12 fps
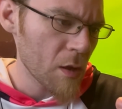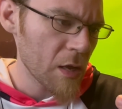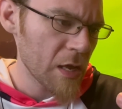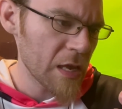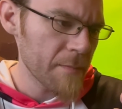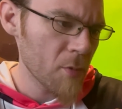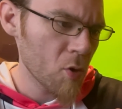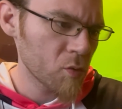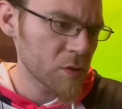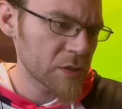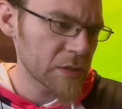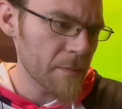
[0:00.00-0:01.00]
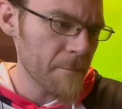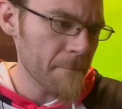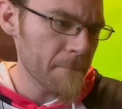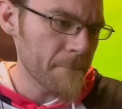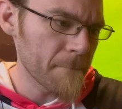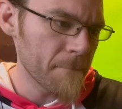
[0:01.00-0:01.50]

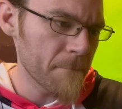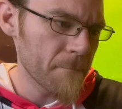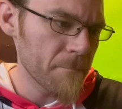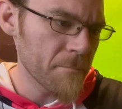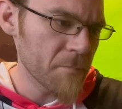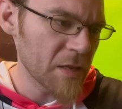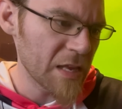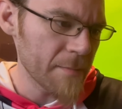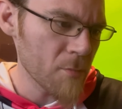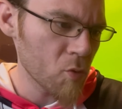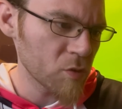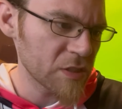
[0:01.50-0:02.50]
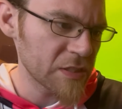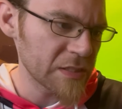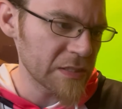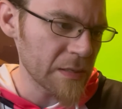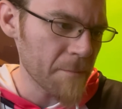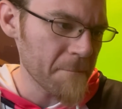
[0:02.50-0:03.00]

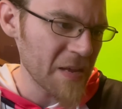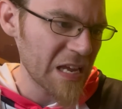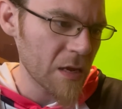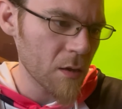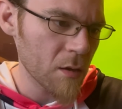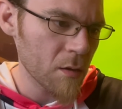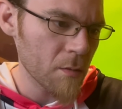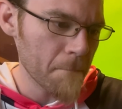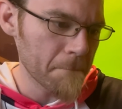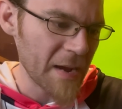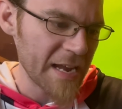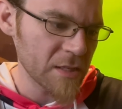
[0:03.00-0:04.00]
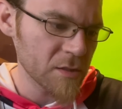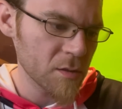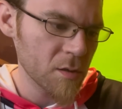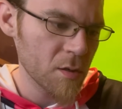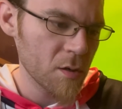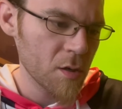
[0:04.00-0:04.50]
Hemosymbic Might.
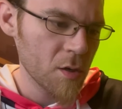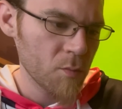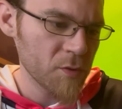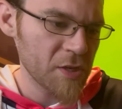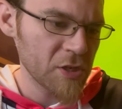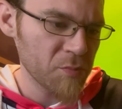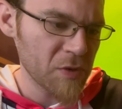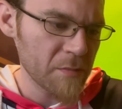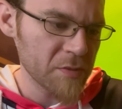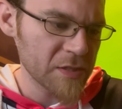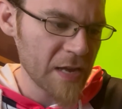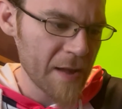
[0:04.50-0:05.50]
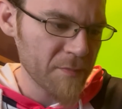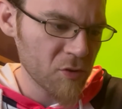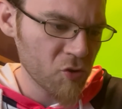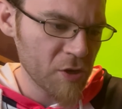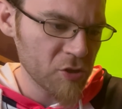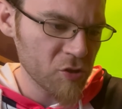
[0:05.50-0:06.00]
When this creature becomes tapped,
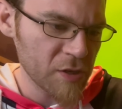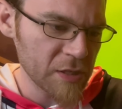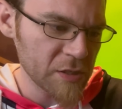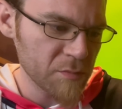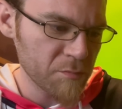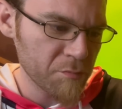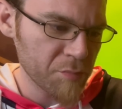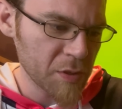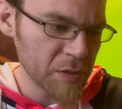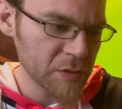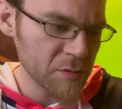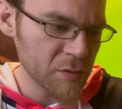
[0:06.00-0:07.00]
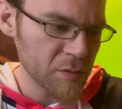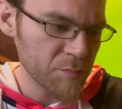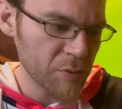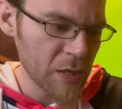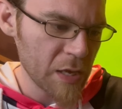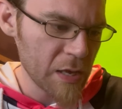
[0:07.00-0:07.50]
another creature gets +X
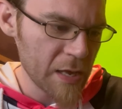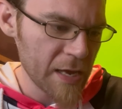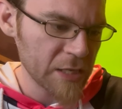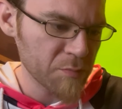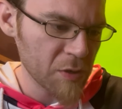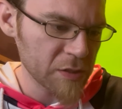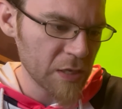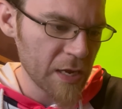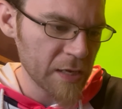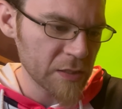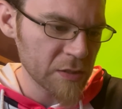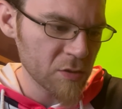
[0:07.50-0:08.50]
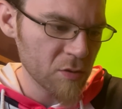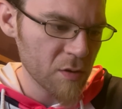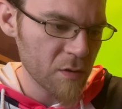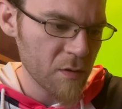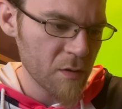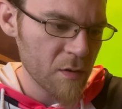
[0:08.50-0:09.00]
until
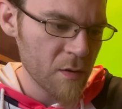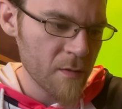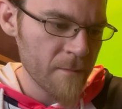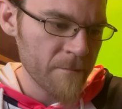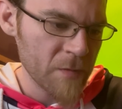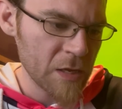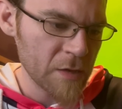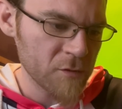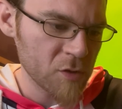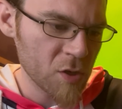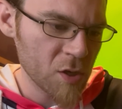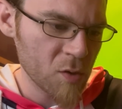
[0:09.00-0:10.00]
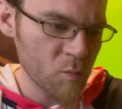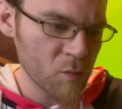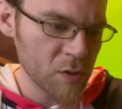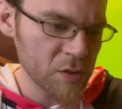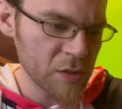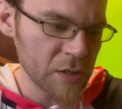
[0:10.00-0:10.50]
end of turn,
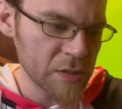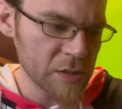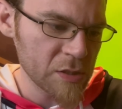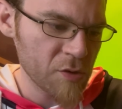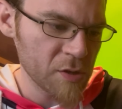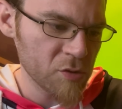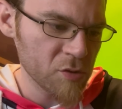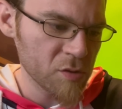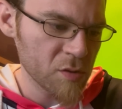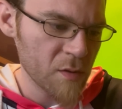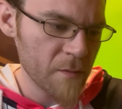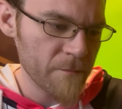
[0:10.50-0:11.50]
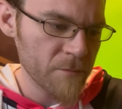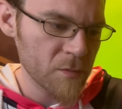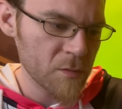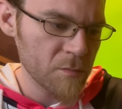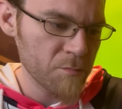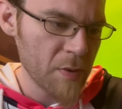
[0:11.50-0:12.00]
which is this creature's
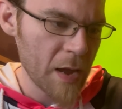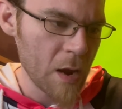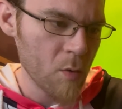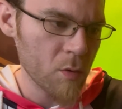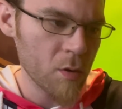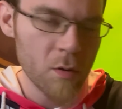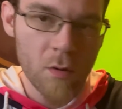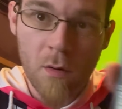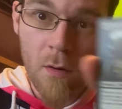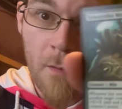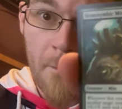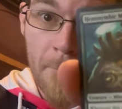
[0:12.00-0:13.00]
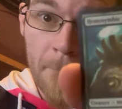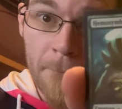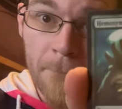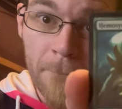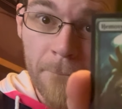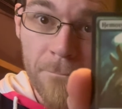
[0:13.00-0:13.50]
power.
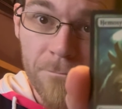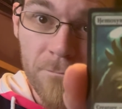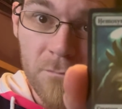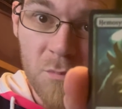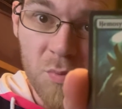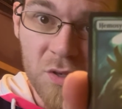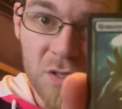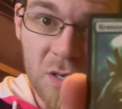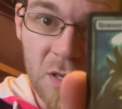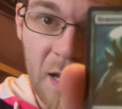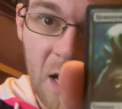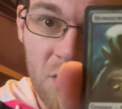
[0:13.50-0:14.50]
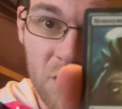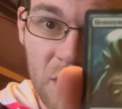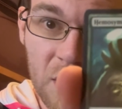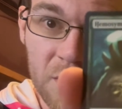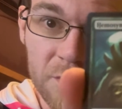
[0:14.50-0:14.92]
Put this in the counter deck.